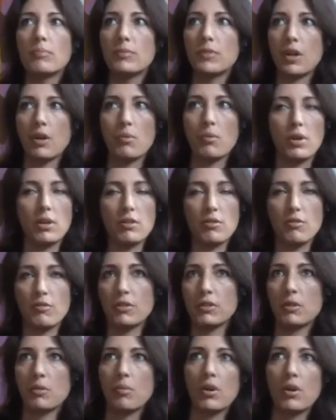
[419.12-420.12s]
They're
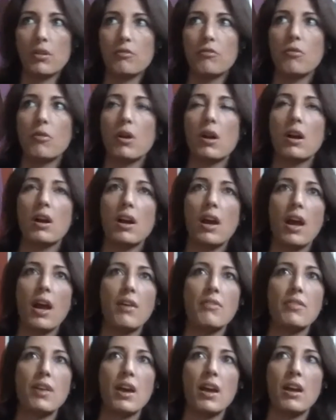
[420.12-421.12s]
wonderful to work for.
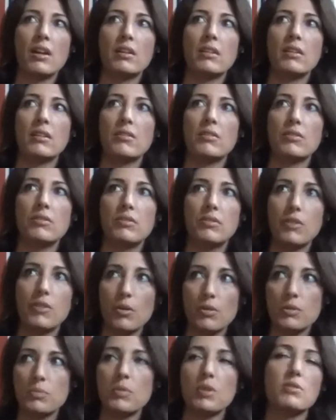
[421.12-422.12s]
And then
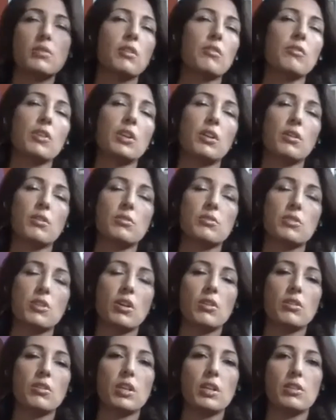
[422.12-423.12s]
those music videos
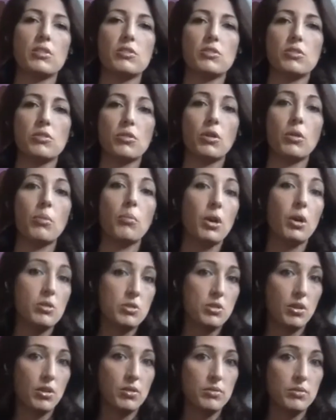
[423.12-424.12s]
turned into
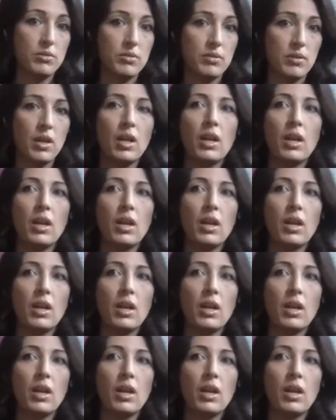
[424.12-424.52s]
commercials.